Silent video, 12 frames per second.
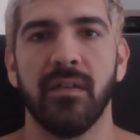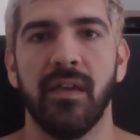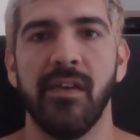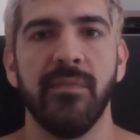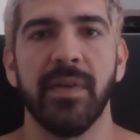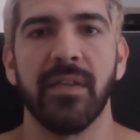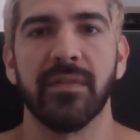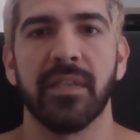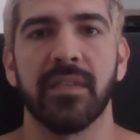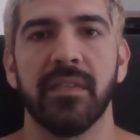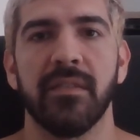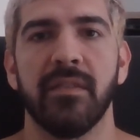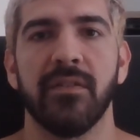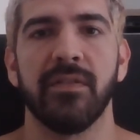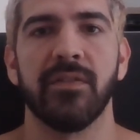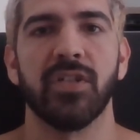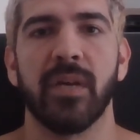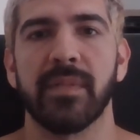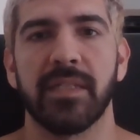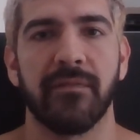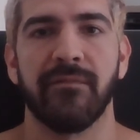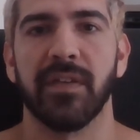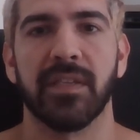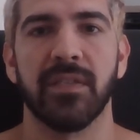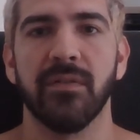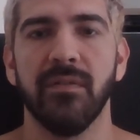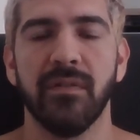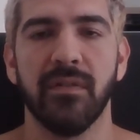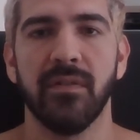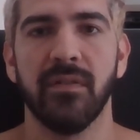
Everybody else isn't their, their job's not to fix you.